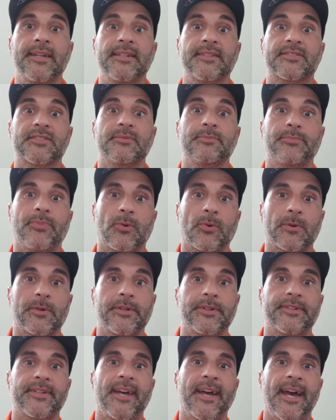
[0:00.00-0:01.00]
it's
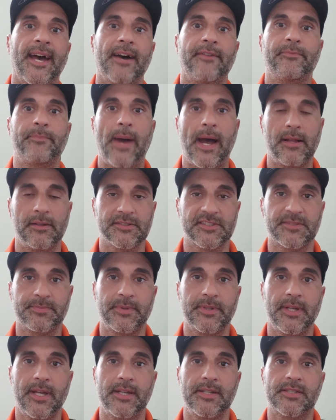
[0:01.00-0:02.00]
important to have
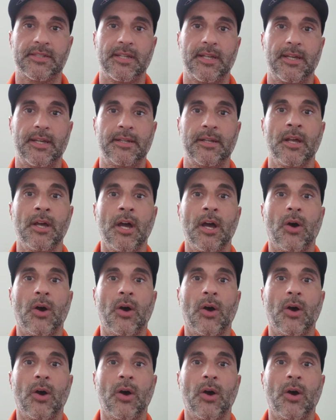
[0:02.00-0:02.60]
balanced pH and